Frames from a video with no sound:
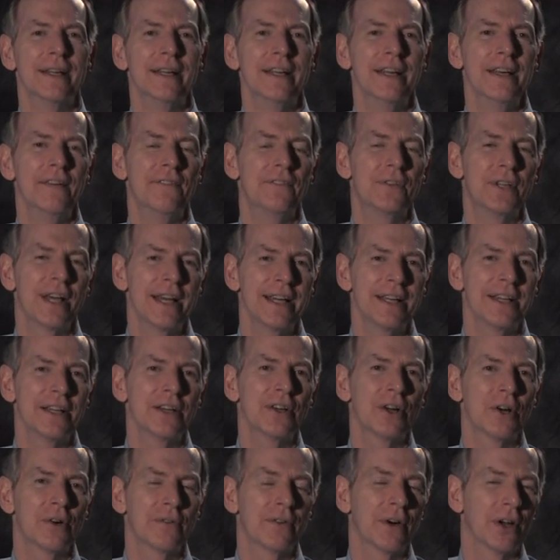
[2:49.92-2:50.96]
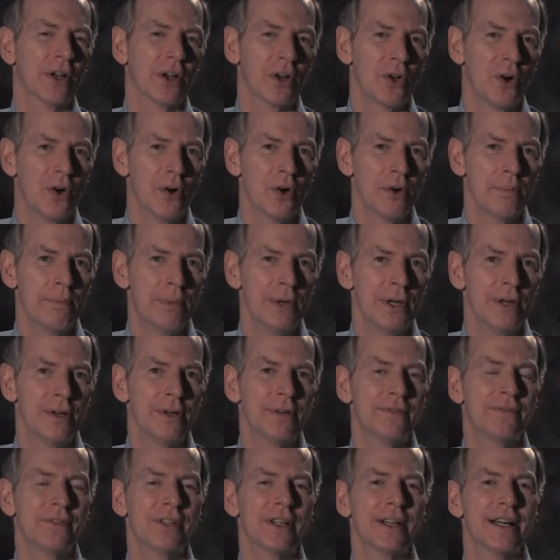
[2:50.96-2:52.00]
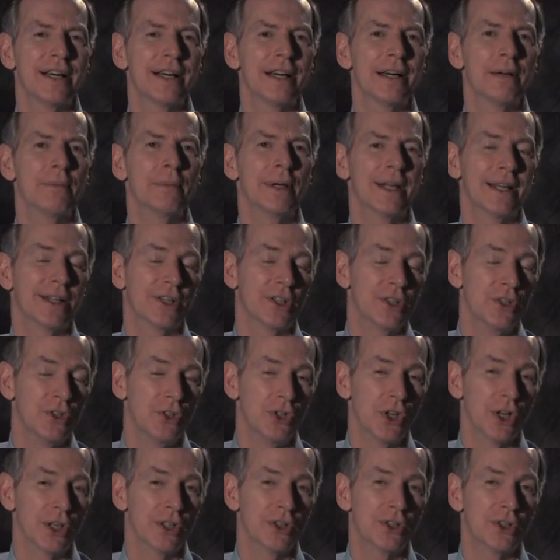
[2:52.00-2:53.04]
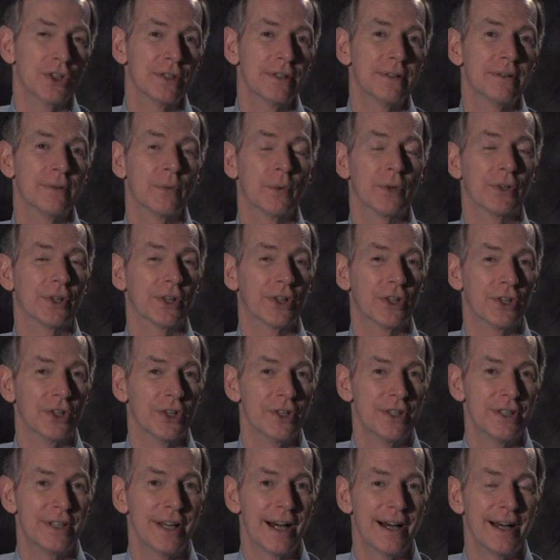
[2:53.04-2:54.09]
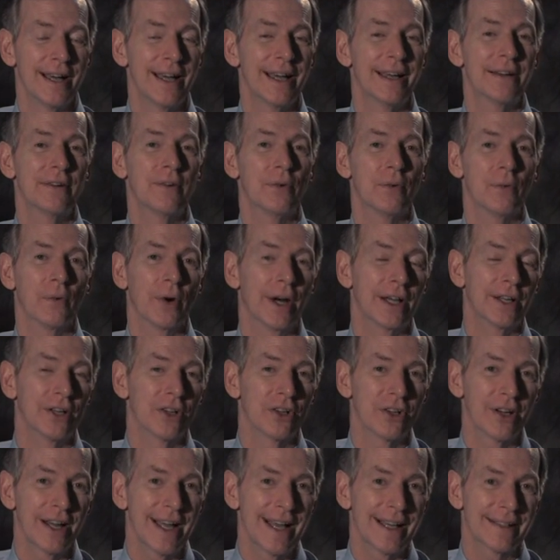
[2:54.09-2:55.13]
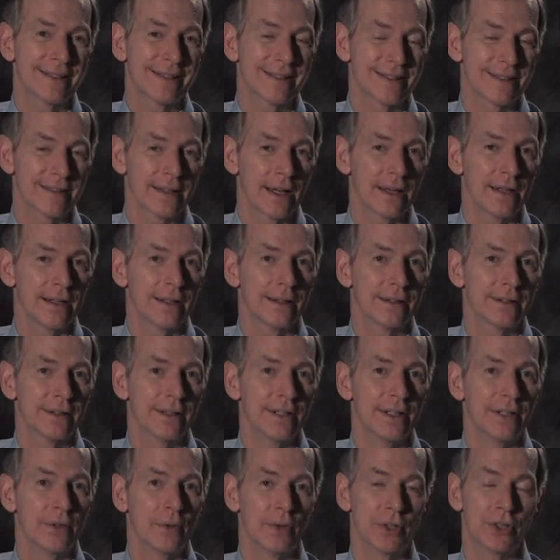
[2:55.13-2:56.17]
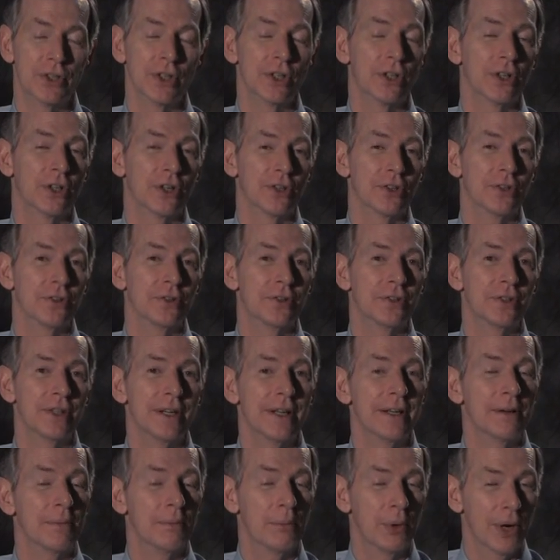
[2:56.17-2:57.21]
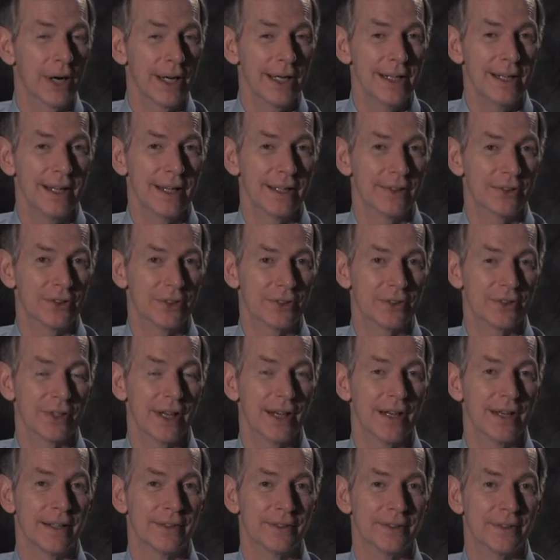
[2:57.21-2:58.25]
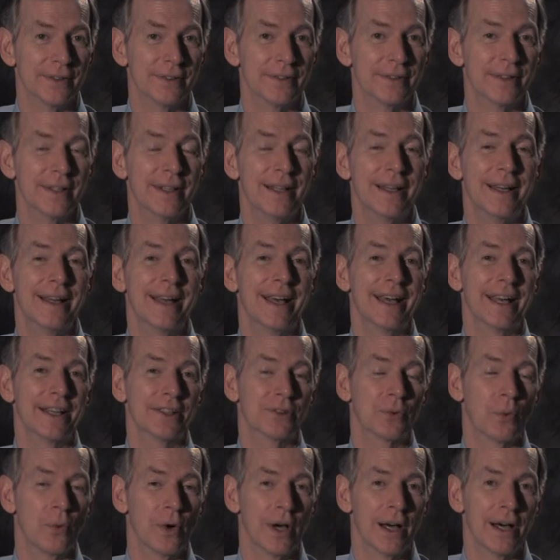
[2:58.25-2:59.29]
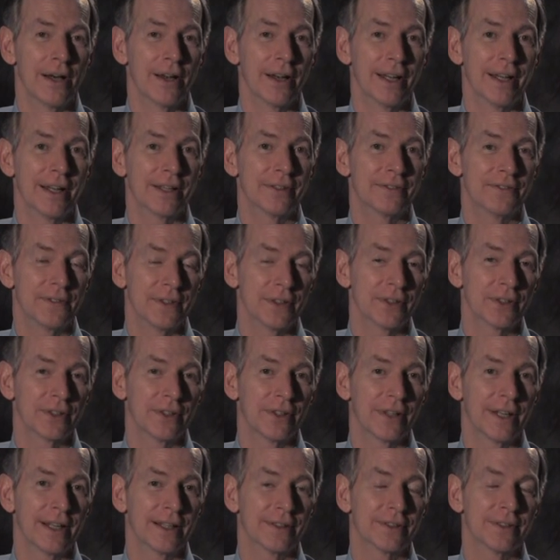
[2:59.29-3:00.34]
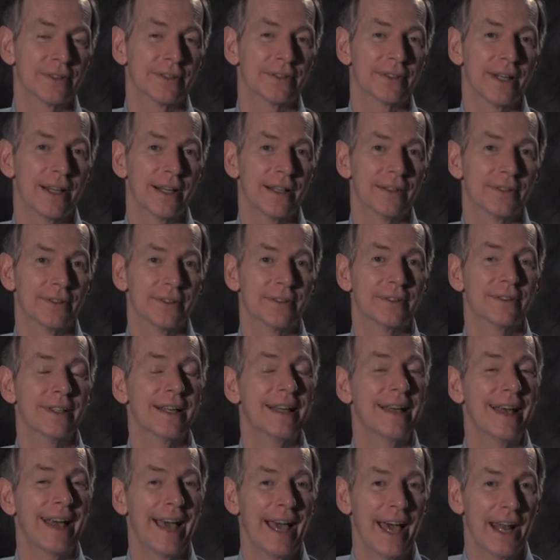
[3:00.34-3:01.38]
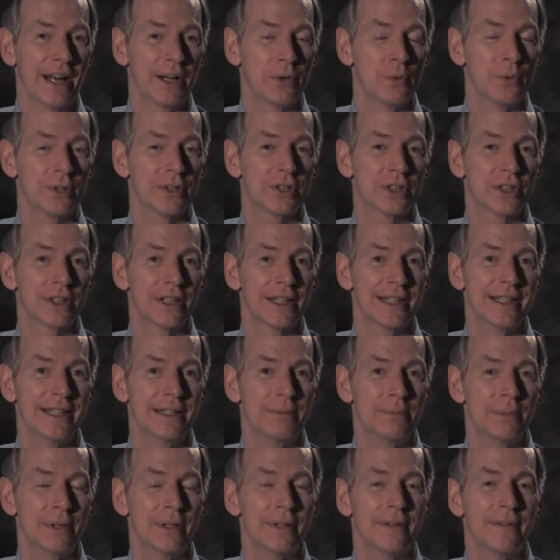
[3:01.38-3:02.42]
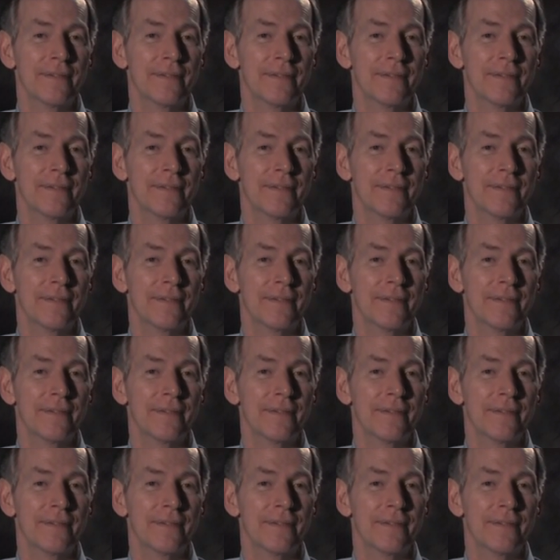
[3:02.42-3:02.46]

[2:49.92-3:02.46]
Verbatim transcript: if taken over a long period of time in conjunction with a good diet, regular exercise, which includes brain exercises as well as physical exercises, adequate sleep,